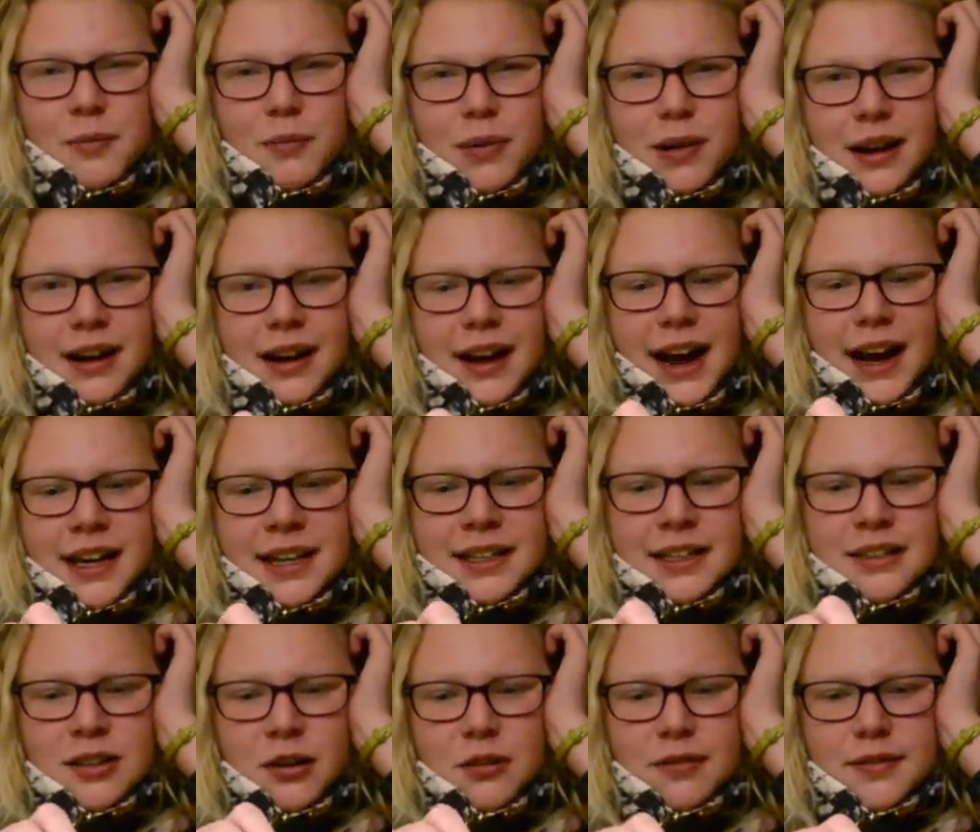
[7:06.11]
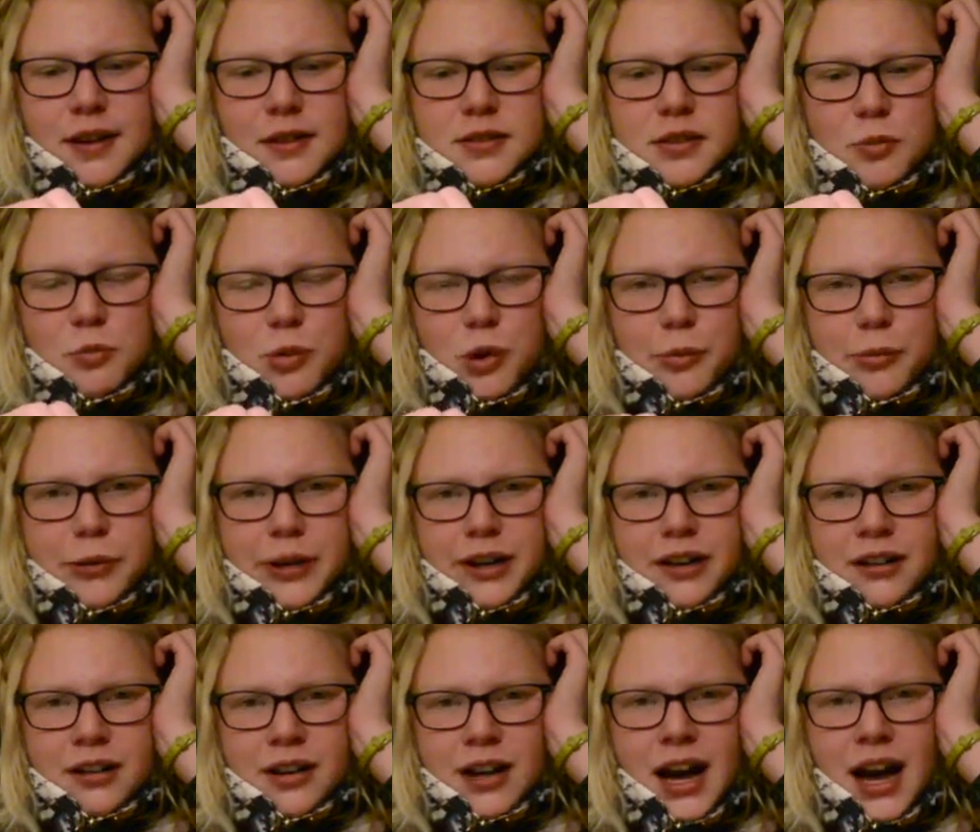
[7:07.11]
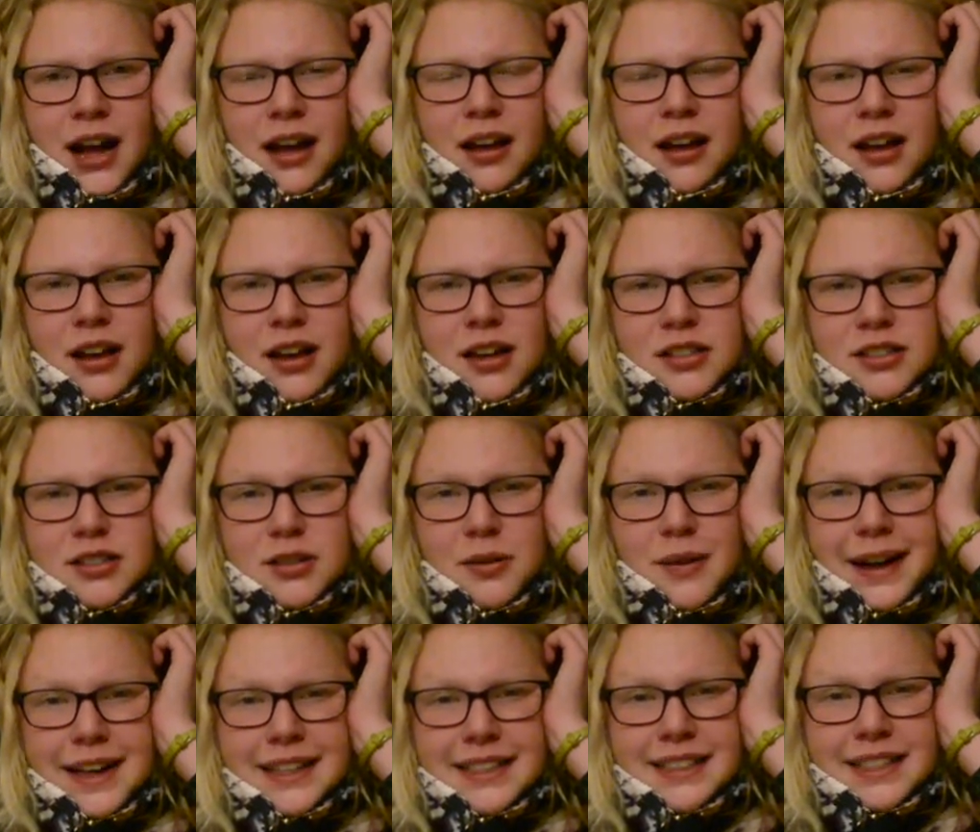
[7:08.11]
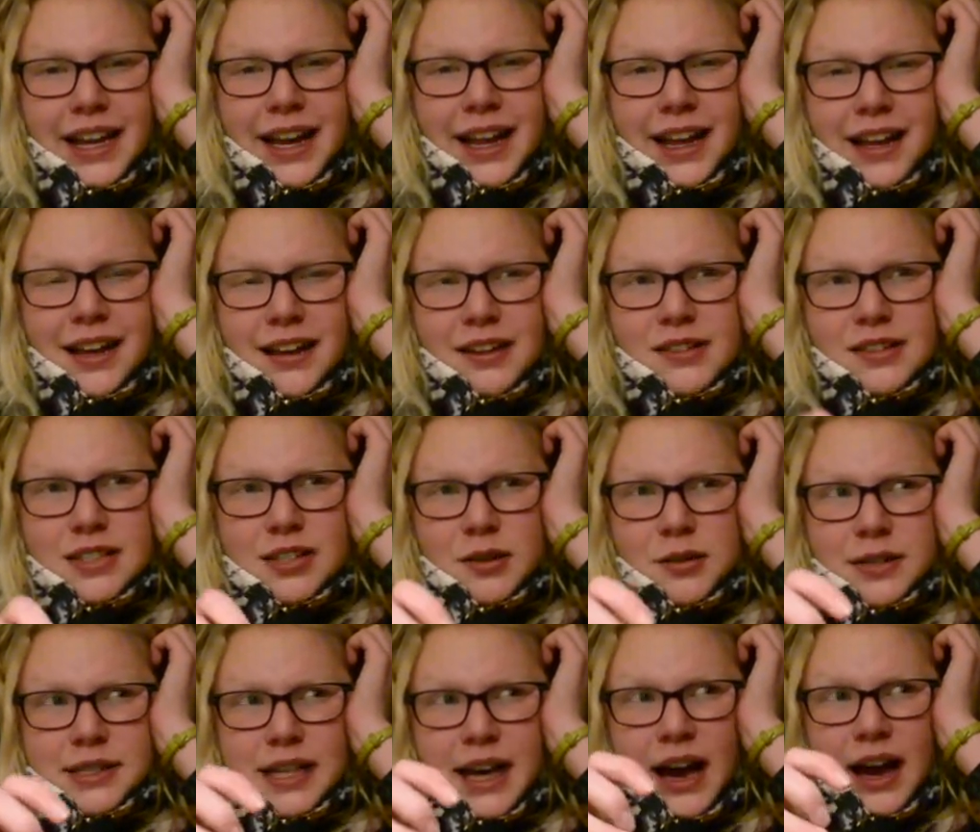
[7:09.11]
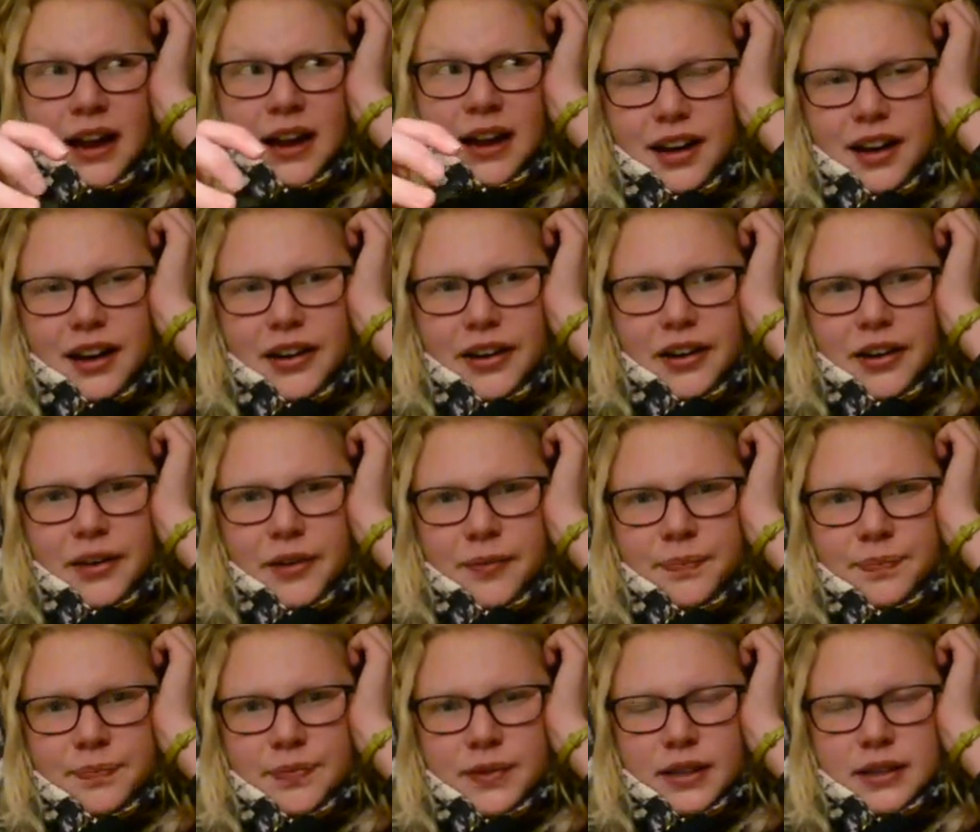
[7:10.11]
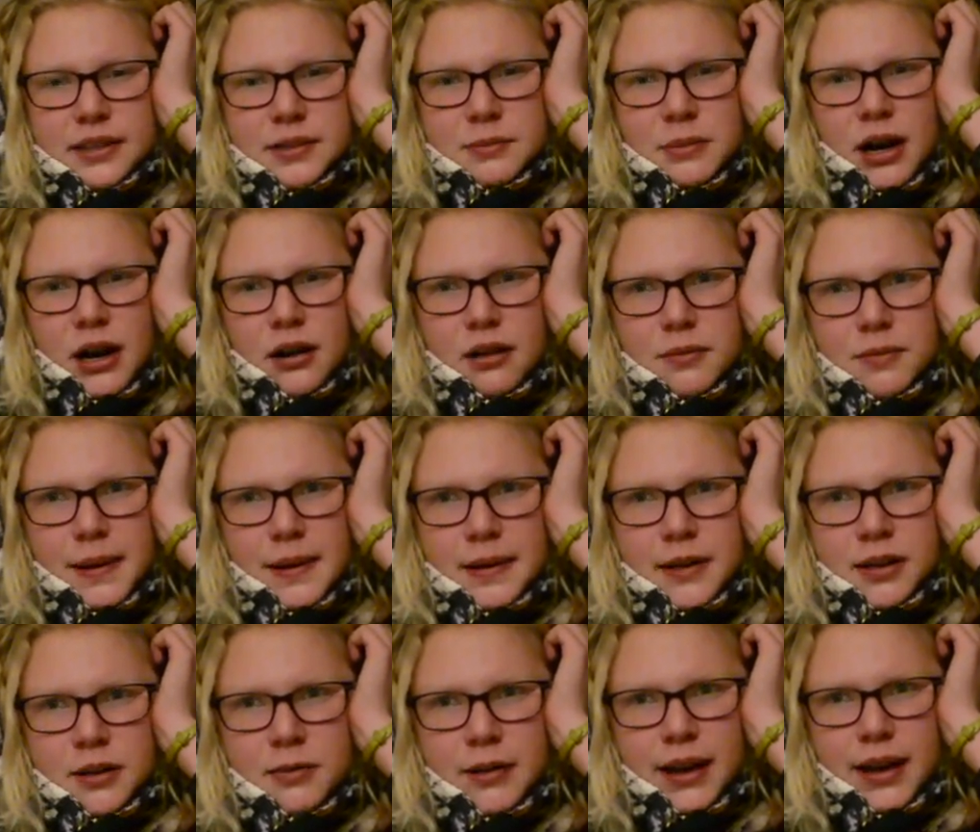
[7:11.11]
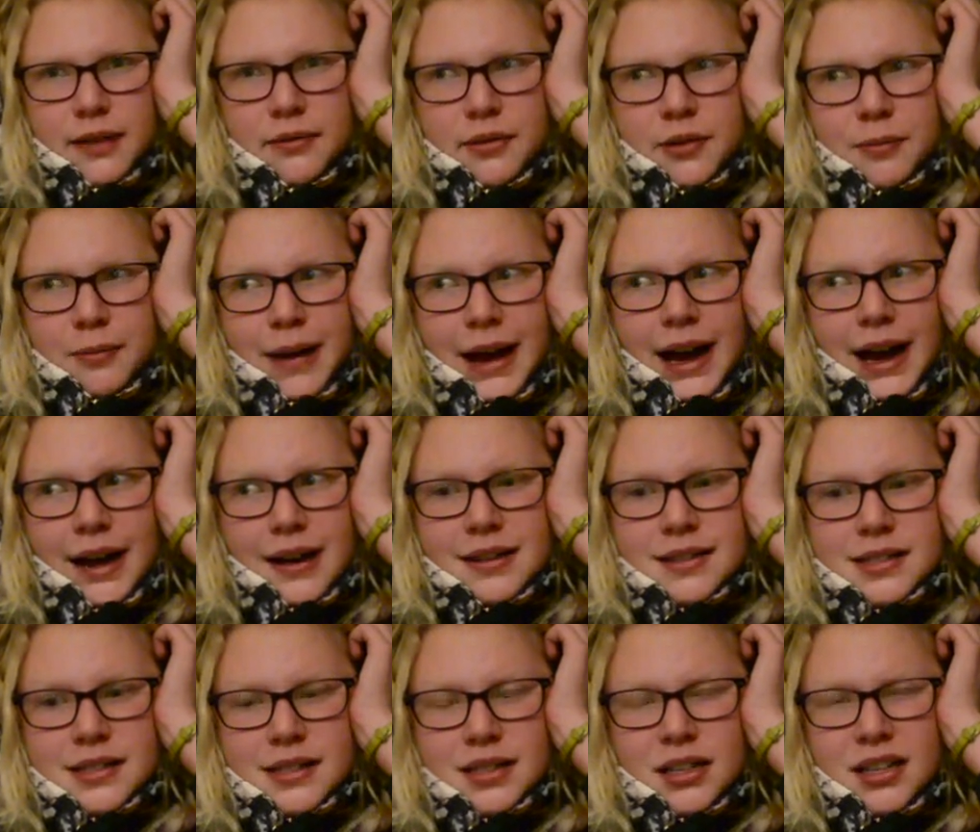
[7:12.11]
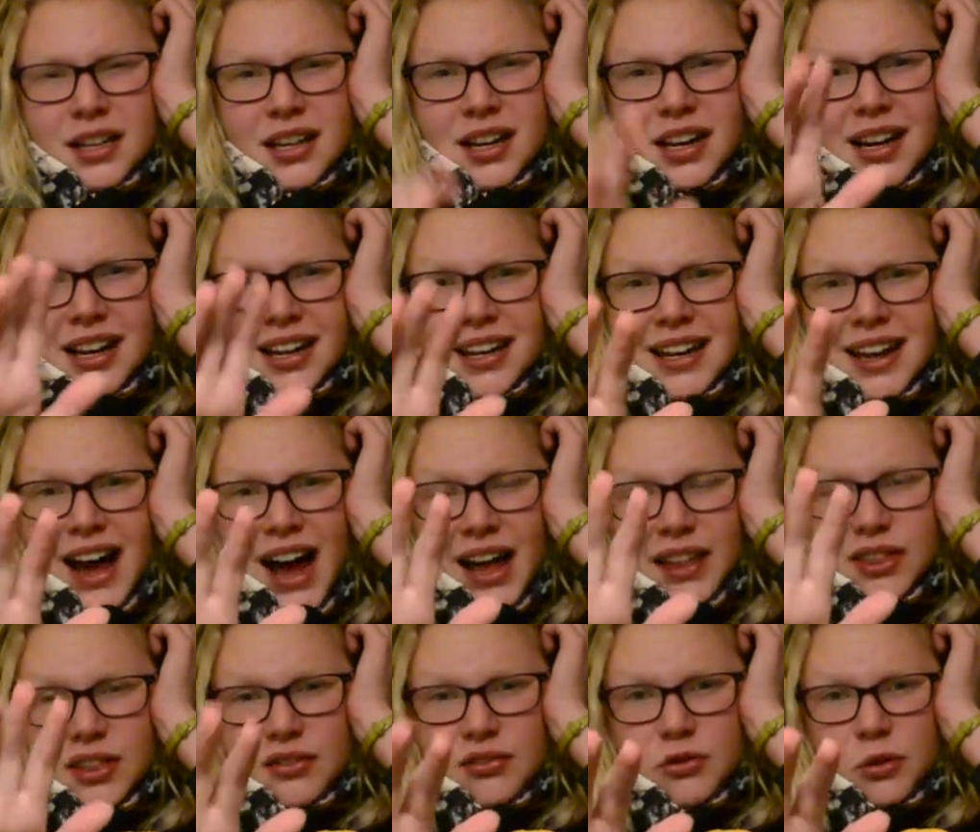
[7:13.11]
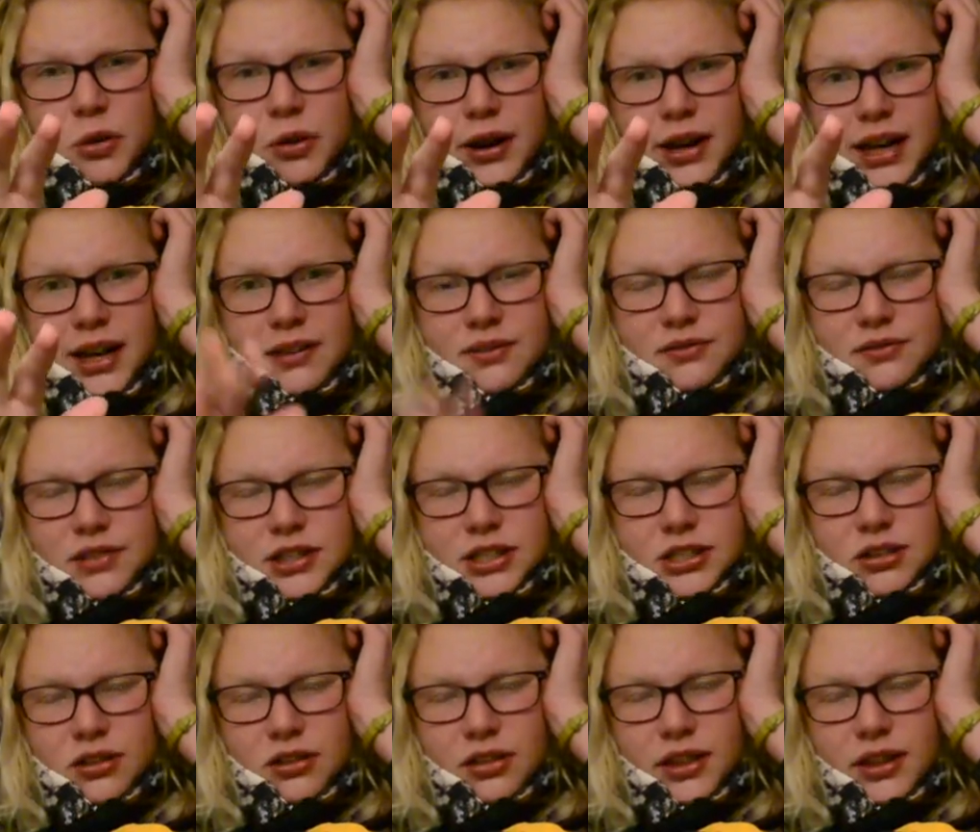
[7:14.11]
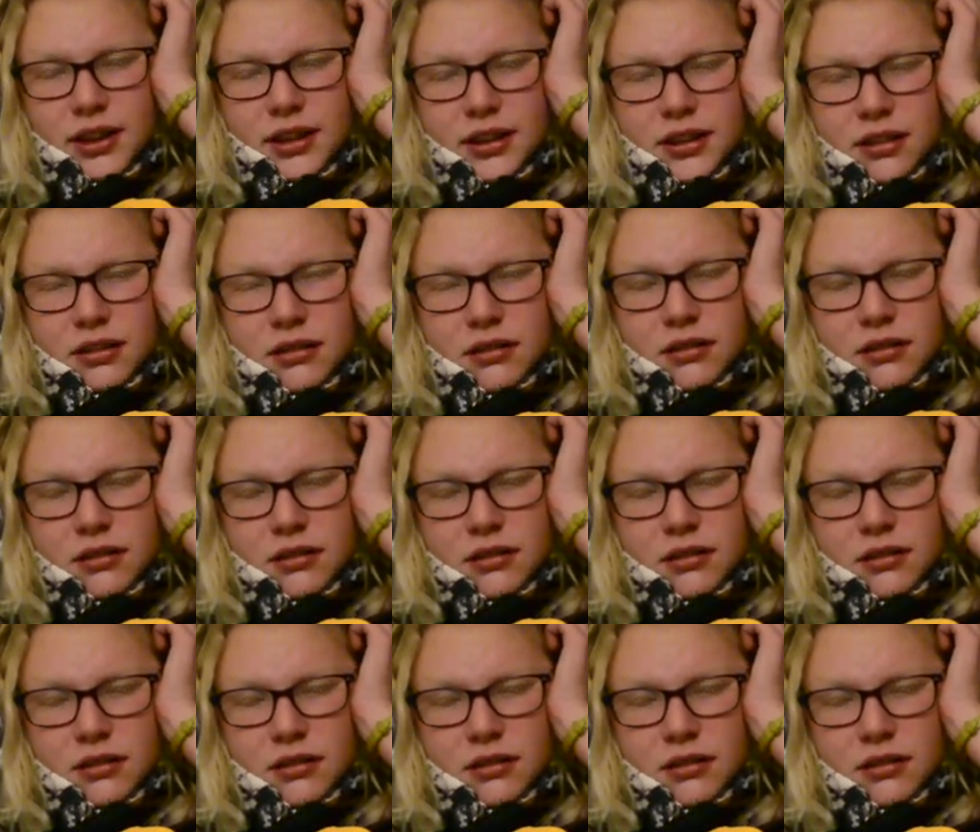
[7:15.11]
But I didn't know if that was appropriate or not. So I did it and I was so sad. Um, tomorrow I'm probably going to wake up for mass. Not the 4 a.m. vigil thing.